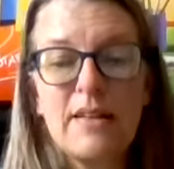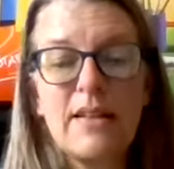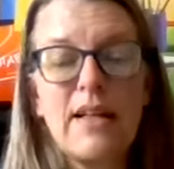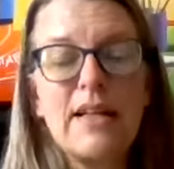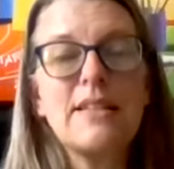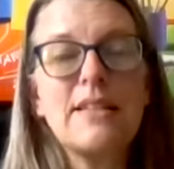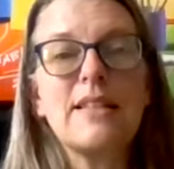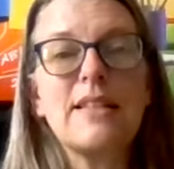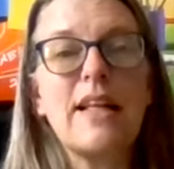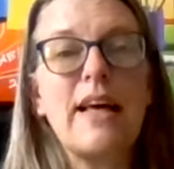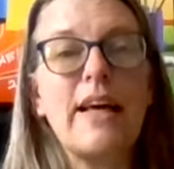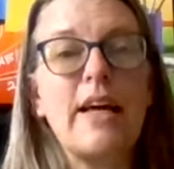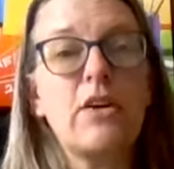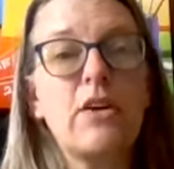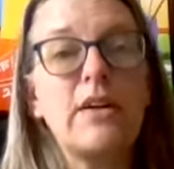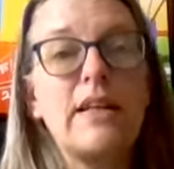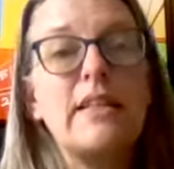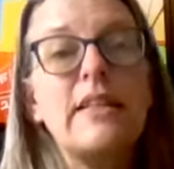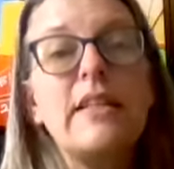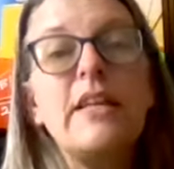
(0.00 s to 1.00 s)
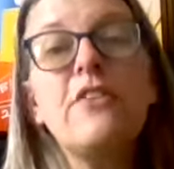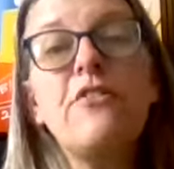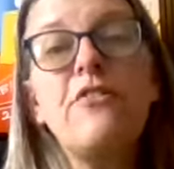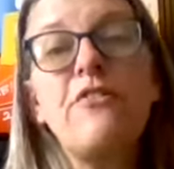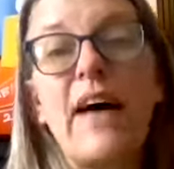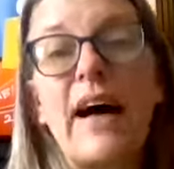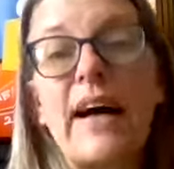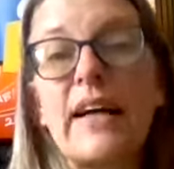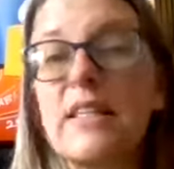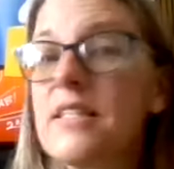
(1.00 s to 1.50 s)
Let's layer in the
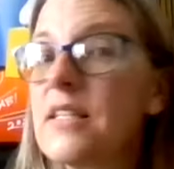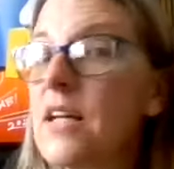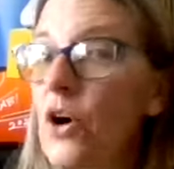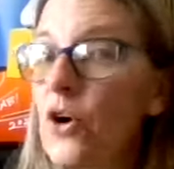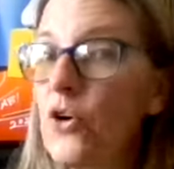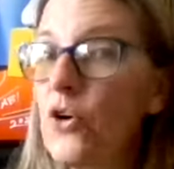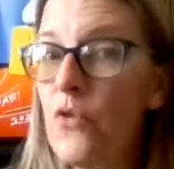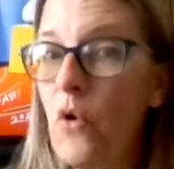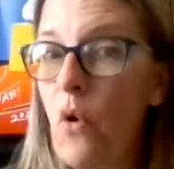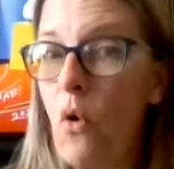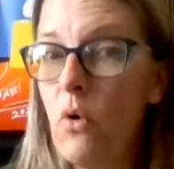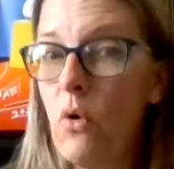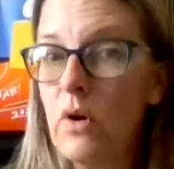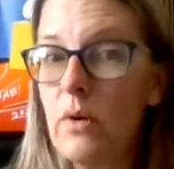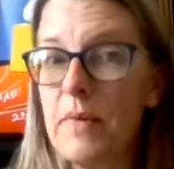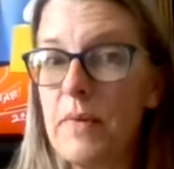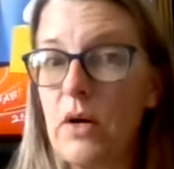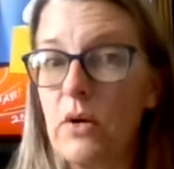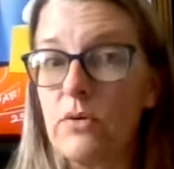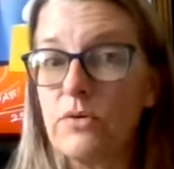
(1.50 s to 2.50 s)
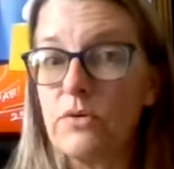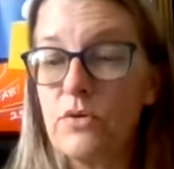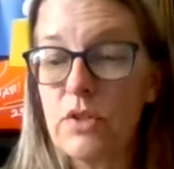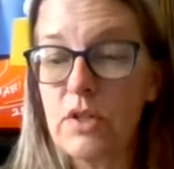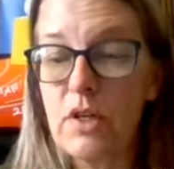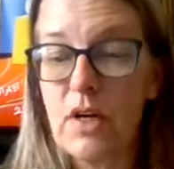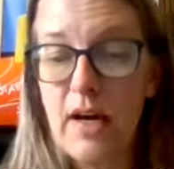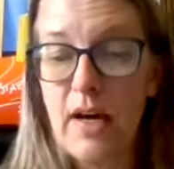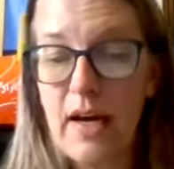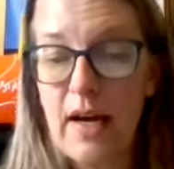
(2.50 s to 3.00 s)
effects of
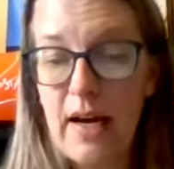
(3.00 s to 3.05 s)
hormones.